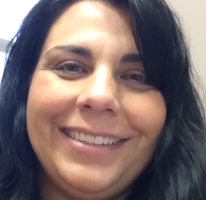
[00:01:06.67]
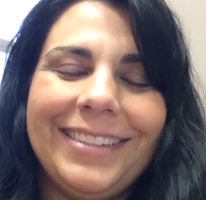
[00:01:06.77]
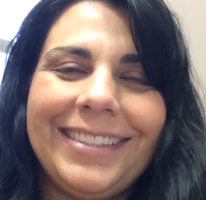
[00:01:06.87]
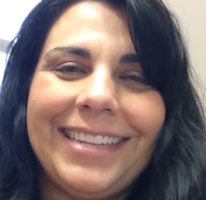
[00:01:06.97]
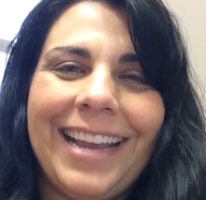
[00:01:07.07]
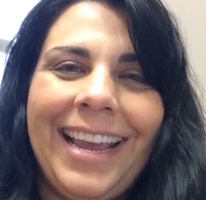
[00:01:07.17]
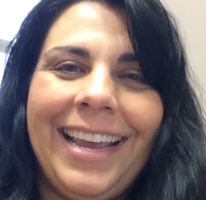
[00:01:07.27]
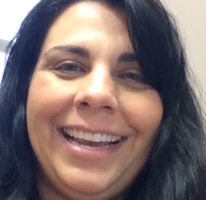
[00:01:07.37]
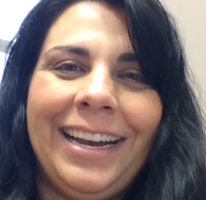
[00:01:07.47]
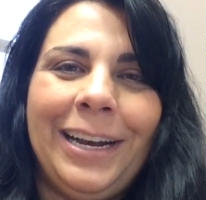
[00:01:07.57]
there's
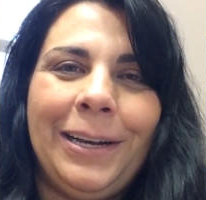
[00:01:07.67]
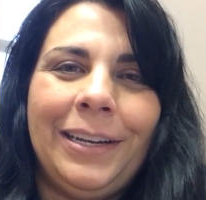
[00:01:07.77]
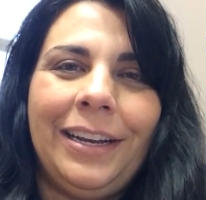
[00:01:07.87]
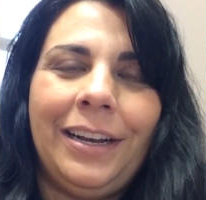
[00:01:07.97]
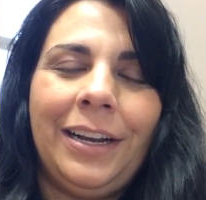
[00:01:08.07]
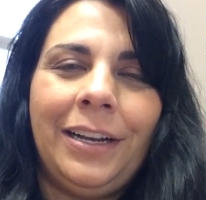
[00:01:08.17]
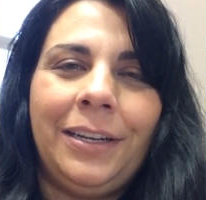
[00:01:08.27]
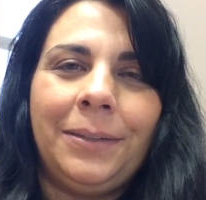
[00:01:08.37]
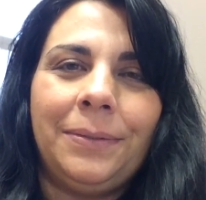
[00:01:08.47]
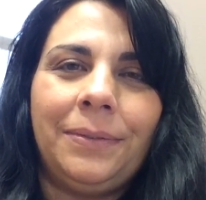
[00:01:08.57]
a, uh,
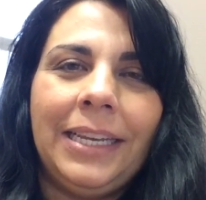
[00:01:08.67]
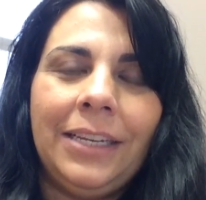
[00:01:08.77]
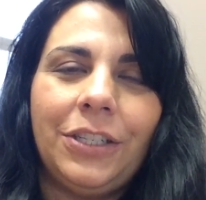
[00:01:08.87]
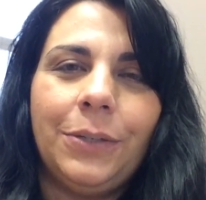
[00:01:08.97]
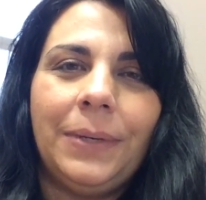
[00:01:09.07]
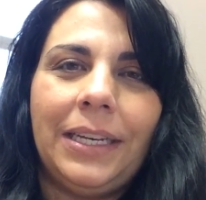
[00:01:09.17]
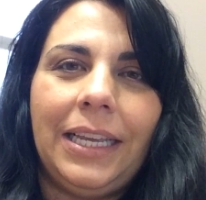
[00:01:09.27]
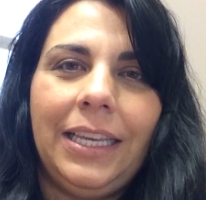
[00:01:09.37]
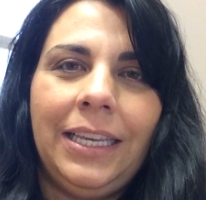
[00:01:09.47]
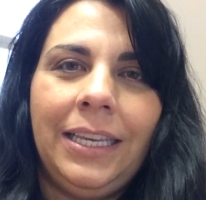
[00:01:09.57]
a link to an
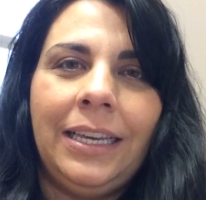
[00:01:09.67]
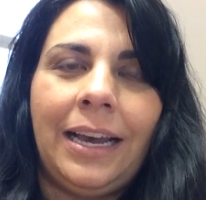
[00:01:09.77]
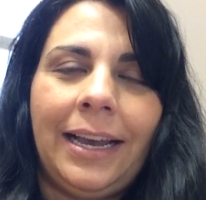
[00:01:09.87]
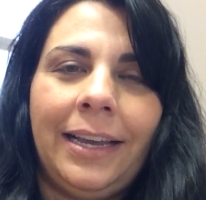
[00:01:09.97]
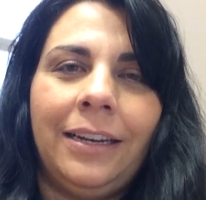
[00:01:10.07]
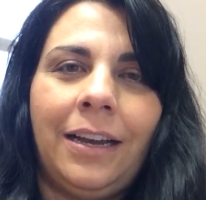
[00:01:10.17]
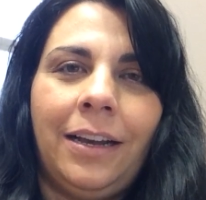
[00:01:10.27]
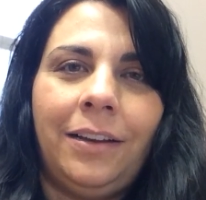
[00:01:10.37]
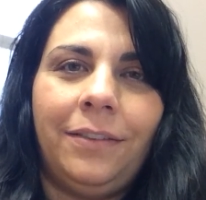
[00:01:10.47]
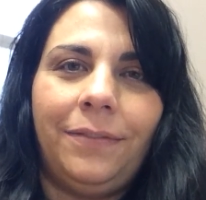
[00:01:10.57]
e-guide
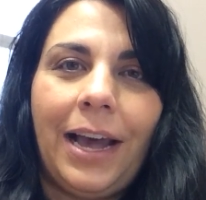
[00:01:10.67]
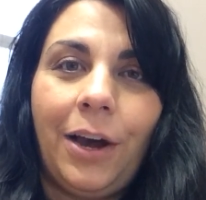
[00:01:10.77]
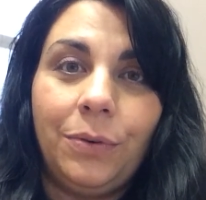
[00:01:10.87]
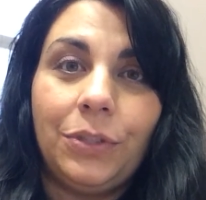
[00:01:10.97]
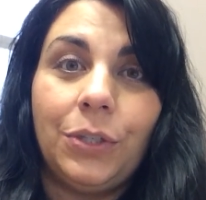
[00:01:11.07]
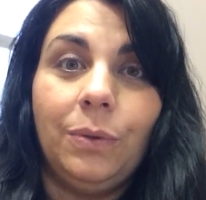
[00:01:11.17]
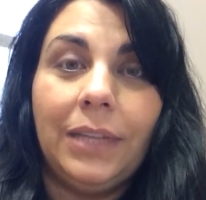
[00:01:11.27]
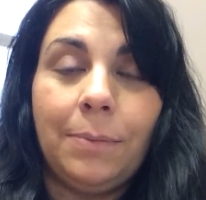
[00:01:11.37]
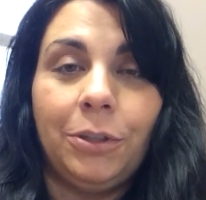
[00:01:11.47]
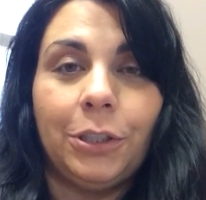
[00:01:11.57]
of how to
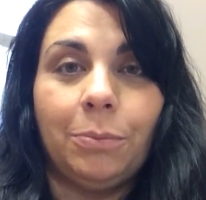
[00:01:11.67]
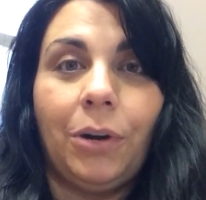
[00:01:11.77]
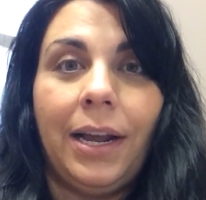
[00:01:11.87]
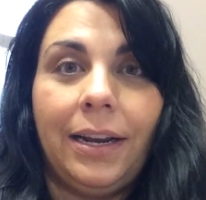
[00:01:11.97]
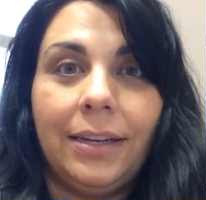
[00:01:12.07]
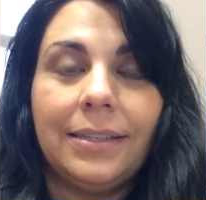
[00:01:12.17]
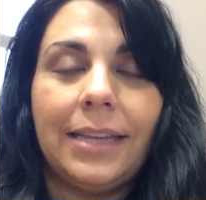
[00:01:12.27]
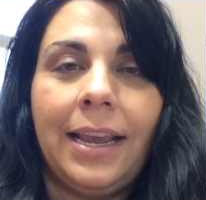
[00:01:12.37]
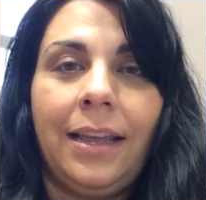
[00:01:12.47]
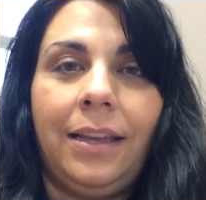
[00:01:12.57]
label your products
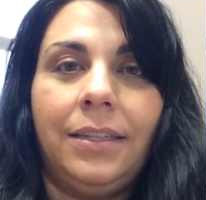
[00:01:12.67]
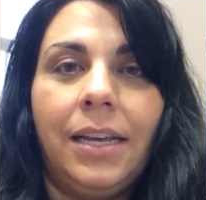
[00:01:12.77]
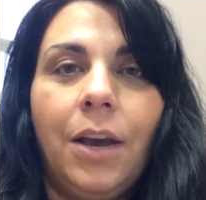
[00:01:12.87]
and